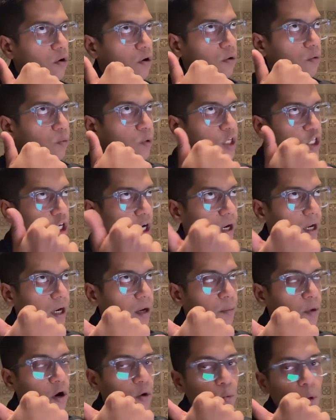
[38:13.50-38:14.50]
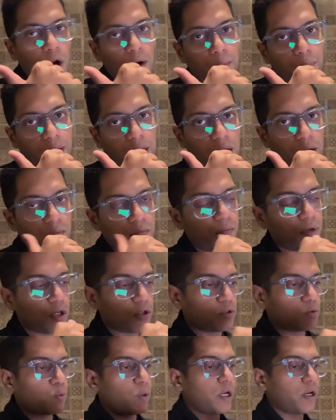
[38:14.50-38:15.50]
We shut at about 1 p.m.
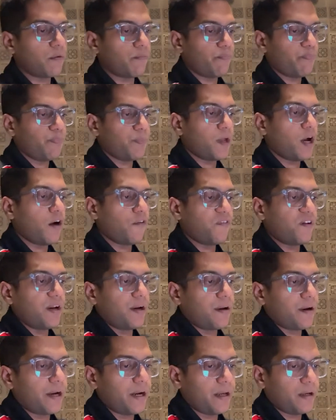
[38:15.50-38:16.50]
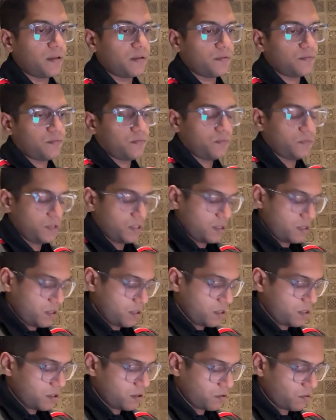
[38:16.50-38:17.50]
because we're half-day trading.
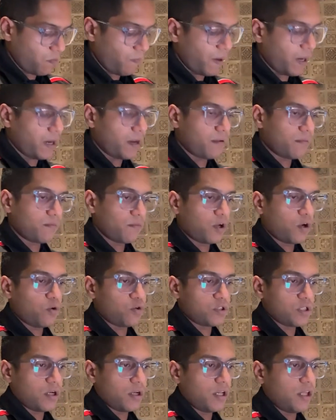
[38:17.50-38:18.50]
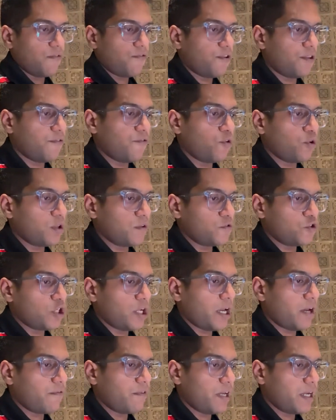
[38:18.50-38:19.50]
We close early for the 4th of
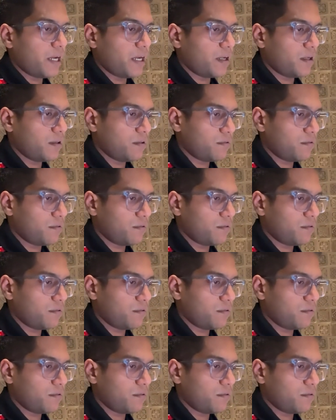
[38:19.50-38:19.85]
July weekend.